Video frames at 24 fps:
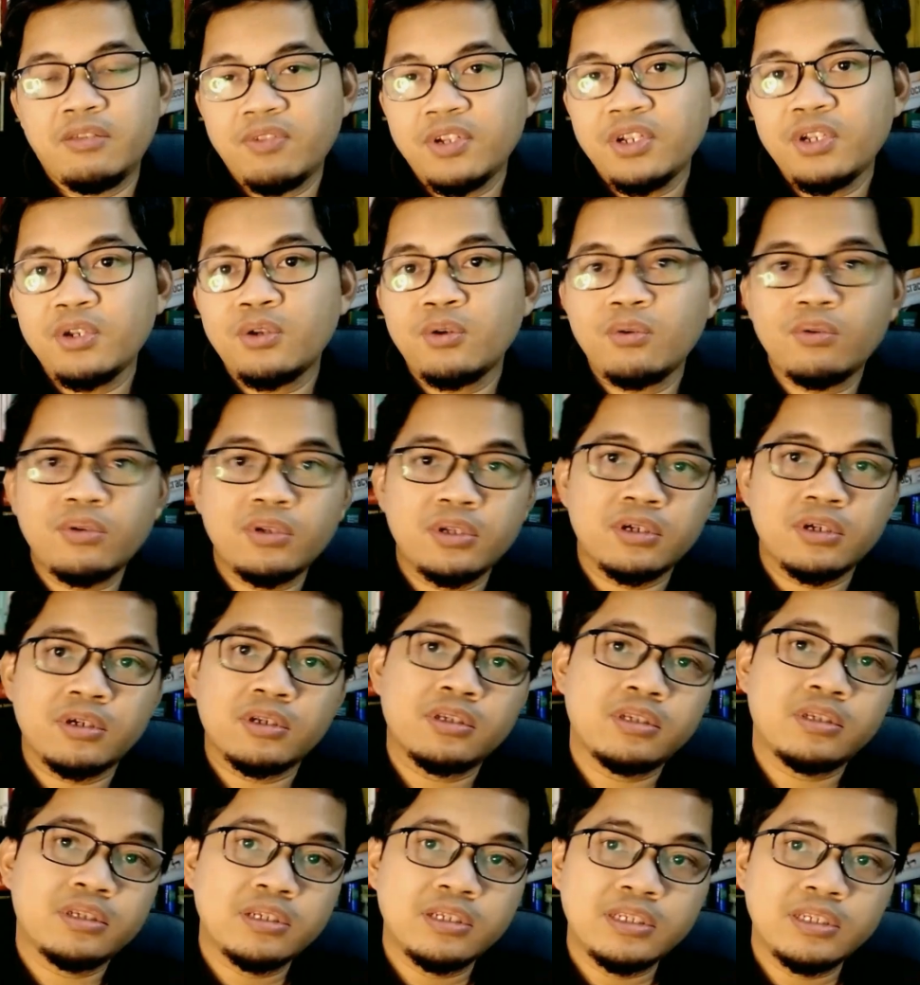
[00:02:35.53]
even though
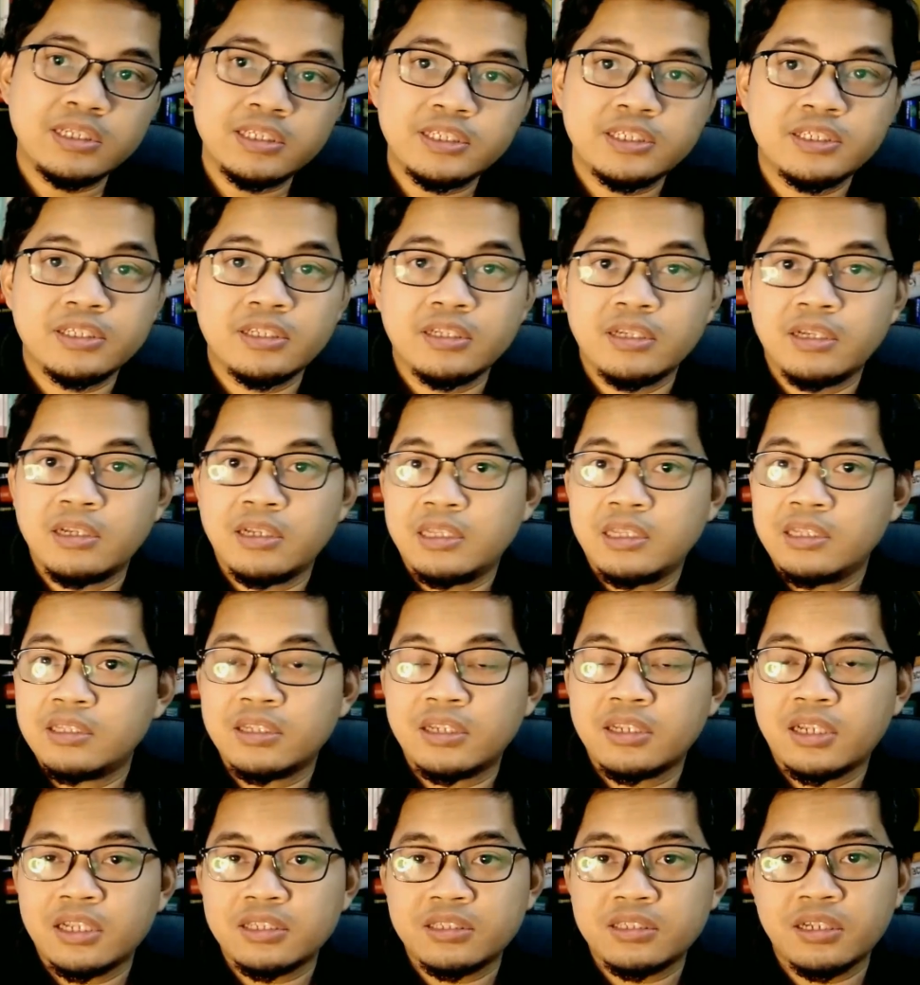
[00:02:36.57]
this
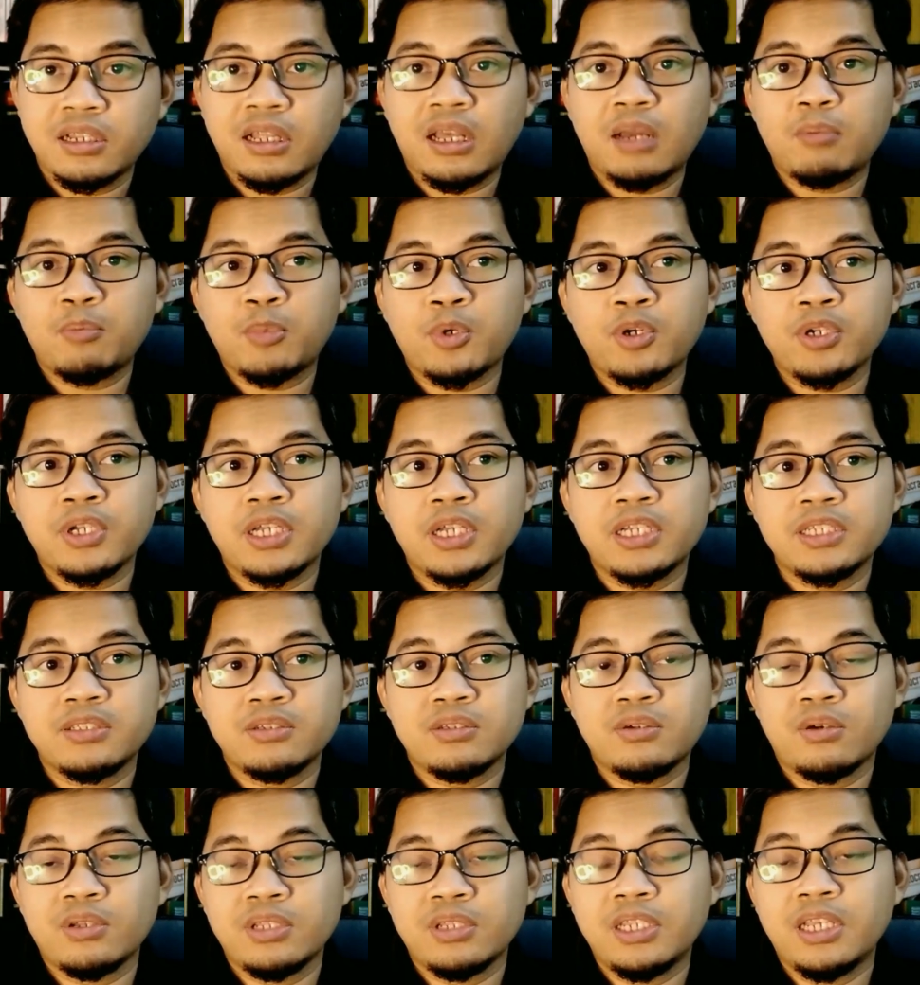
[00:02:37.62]
international airport
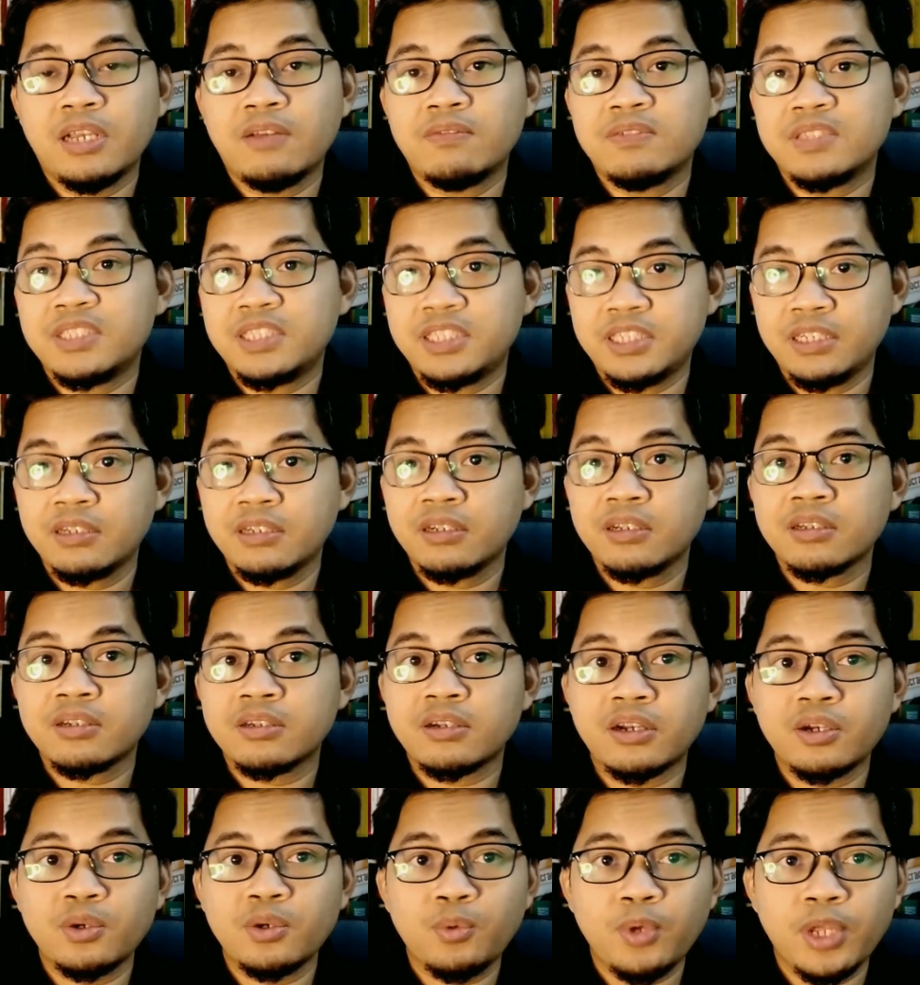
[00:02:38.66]
has only have a
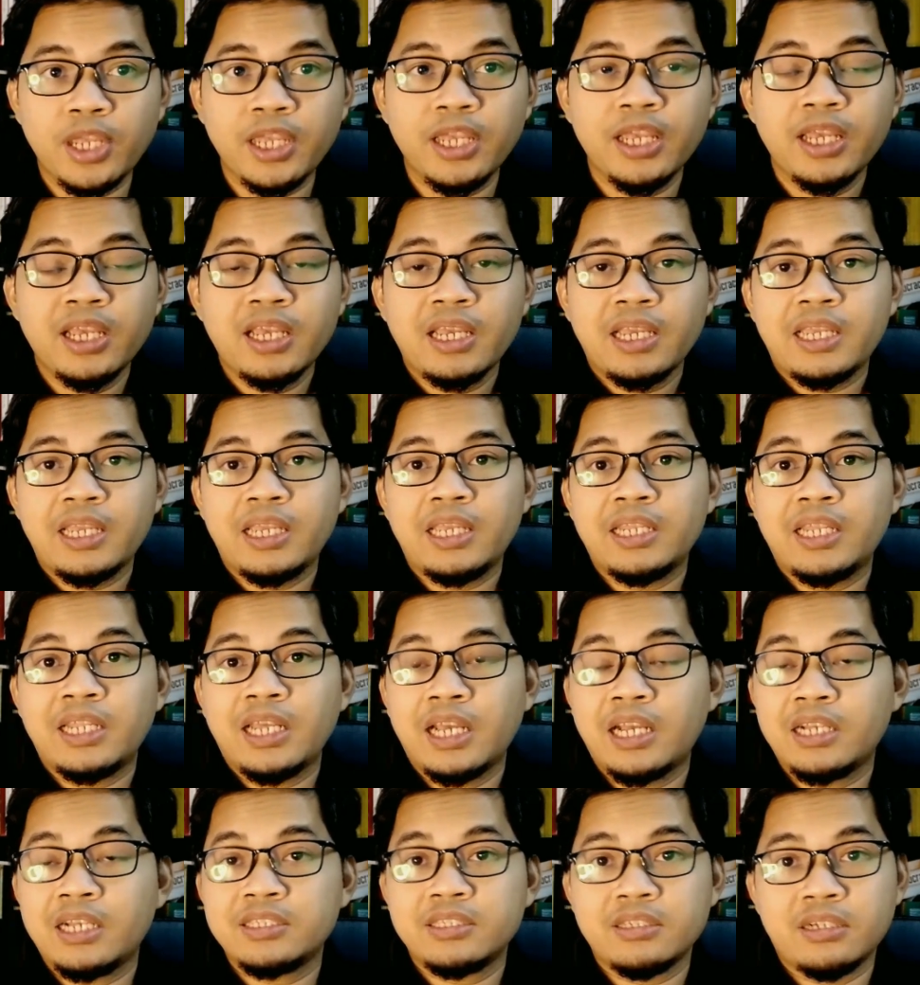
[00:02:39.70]
single runway,
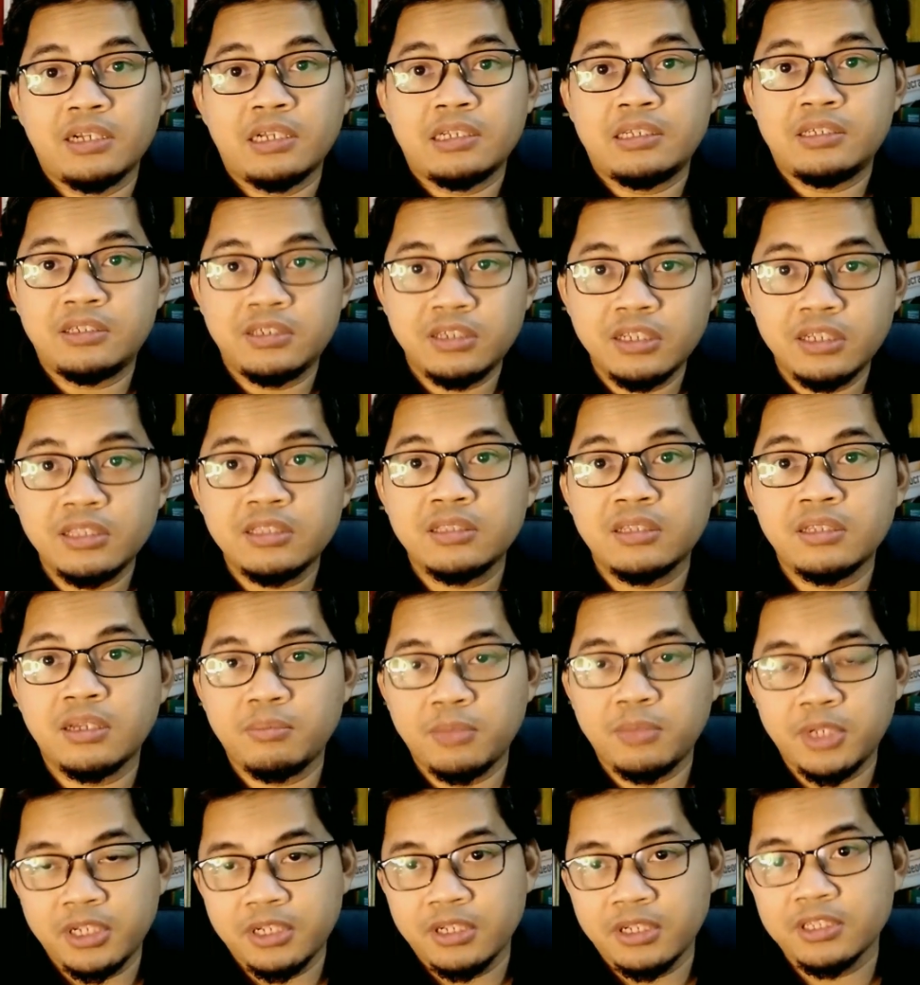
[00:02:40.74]
it has 3
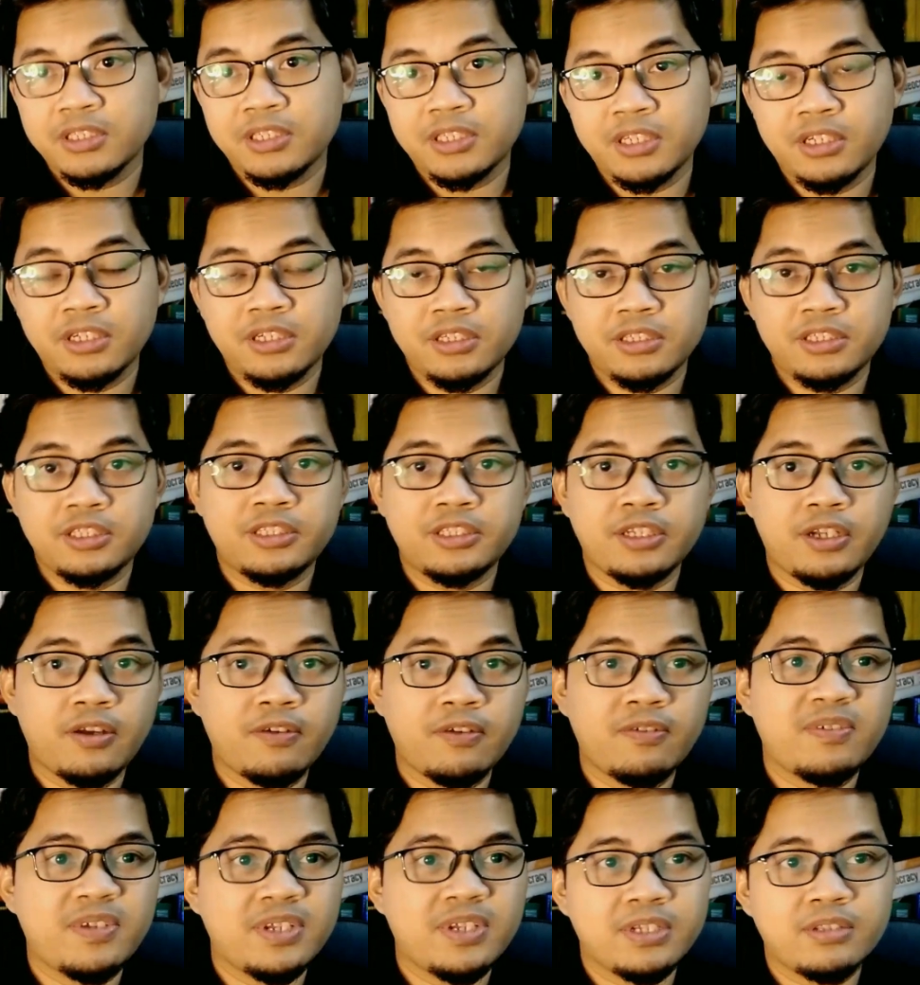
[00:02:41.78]
terminals
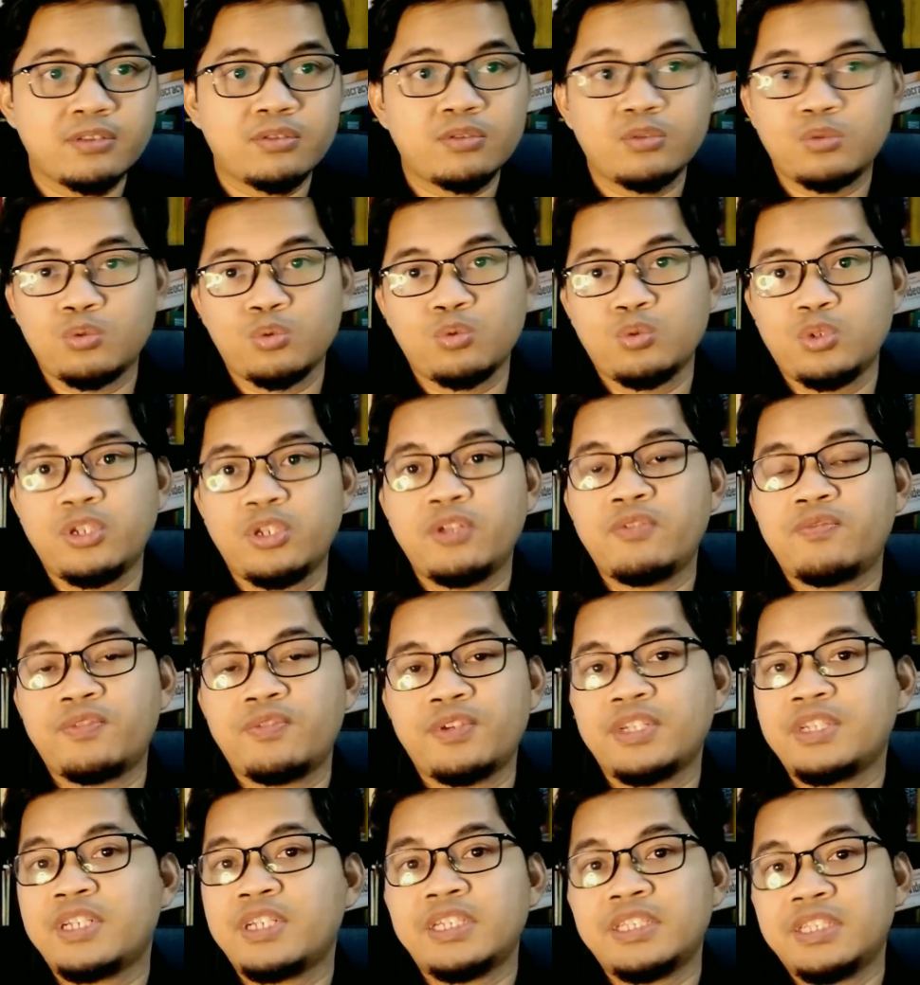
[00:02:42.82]
serving to
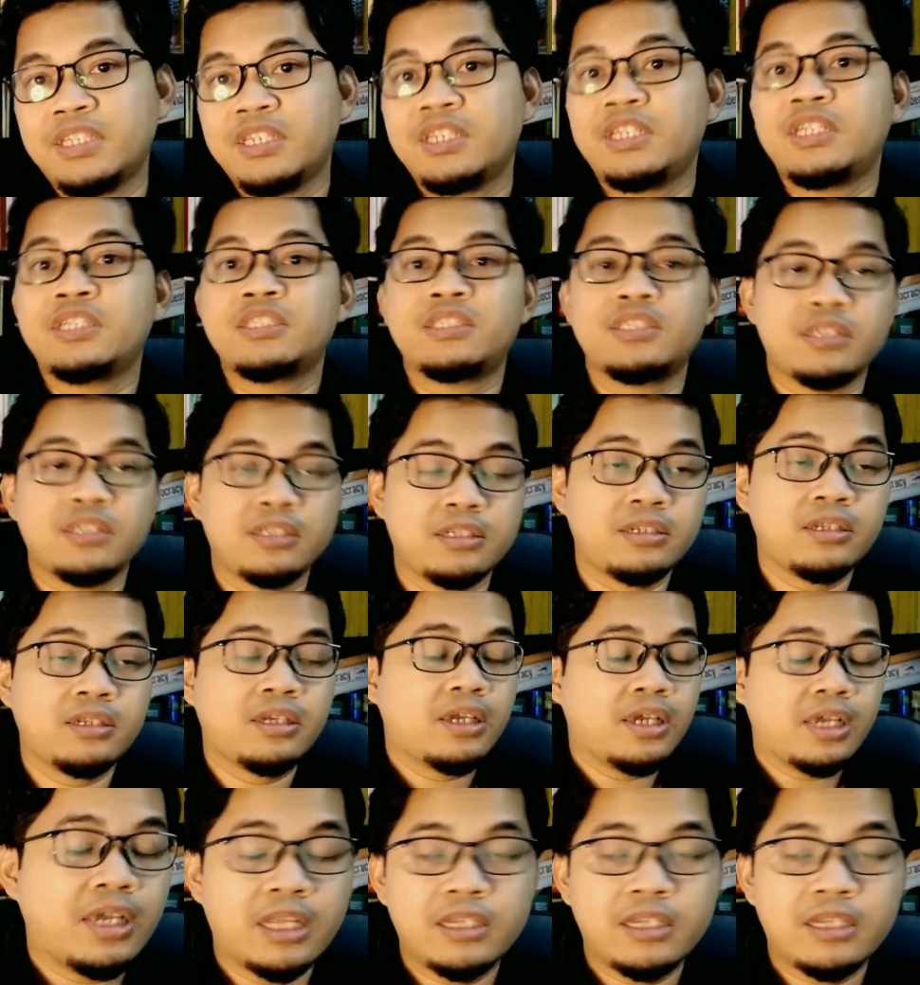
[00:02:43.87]
different destinations.